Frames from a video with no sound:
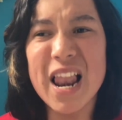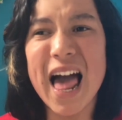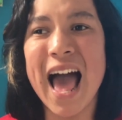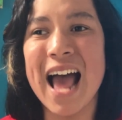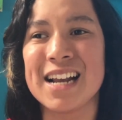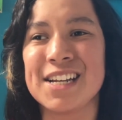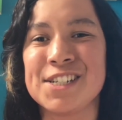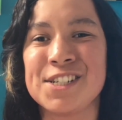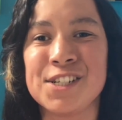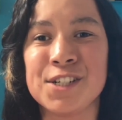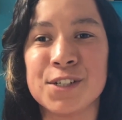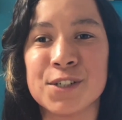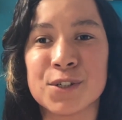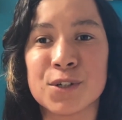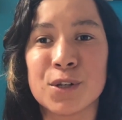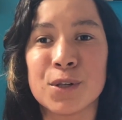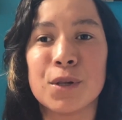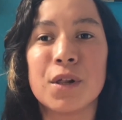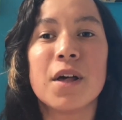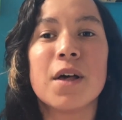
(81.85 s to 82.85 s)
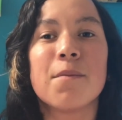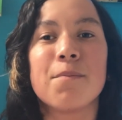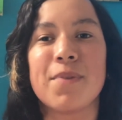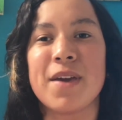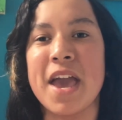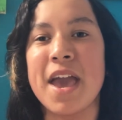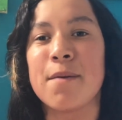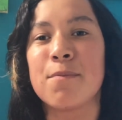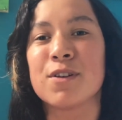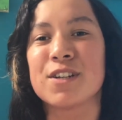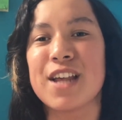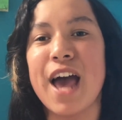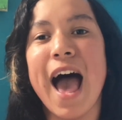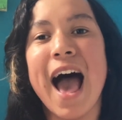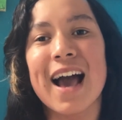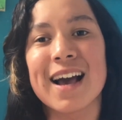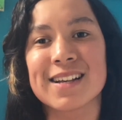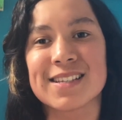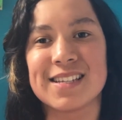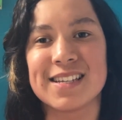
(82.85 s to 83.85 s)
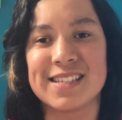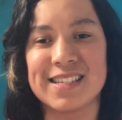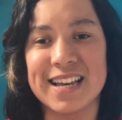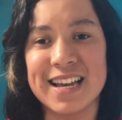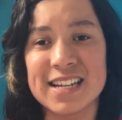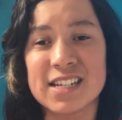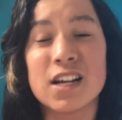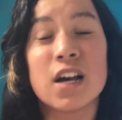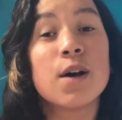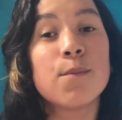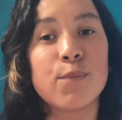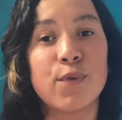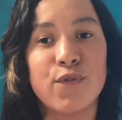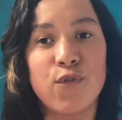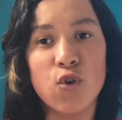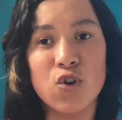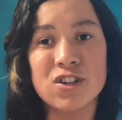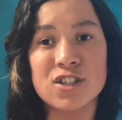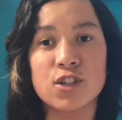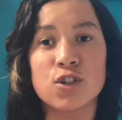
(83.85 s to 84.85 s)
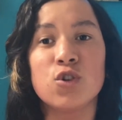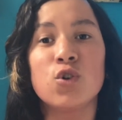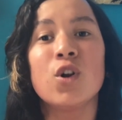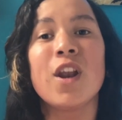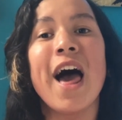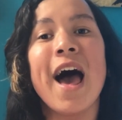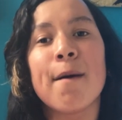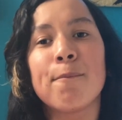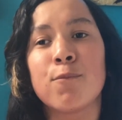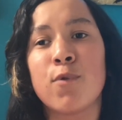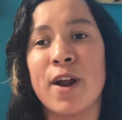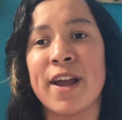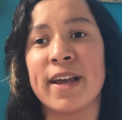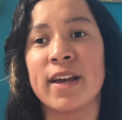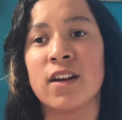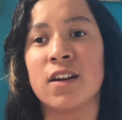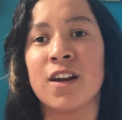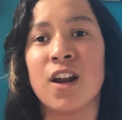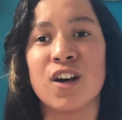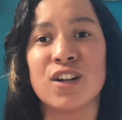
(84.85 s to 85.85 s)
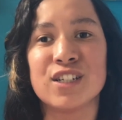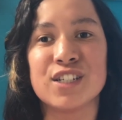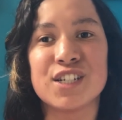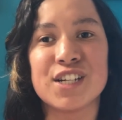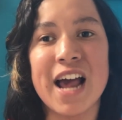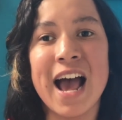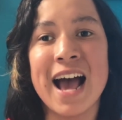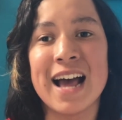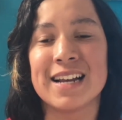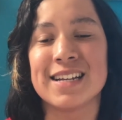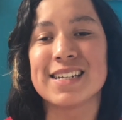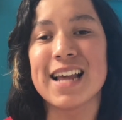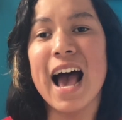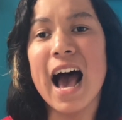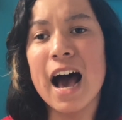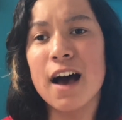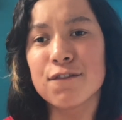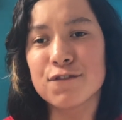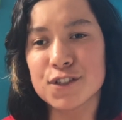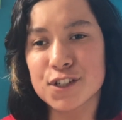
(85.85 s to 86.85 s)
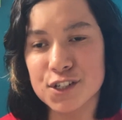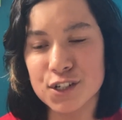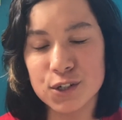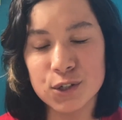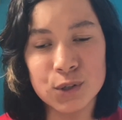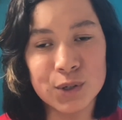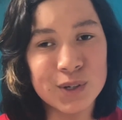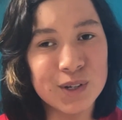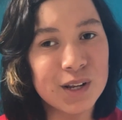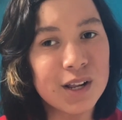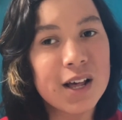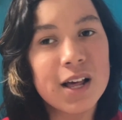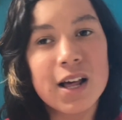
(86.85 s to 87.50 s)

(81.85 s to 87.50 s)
and you'll be able to access it before school, at break and lunch, and after school.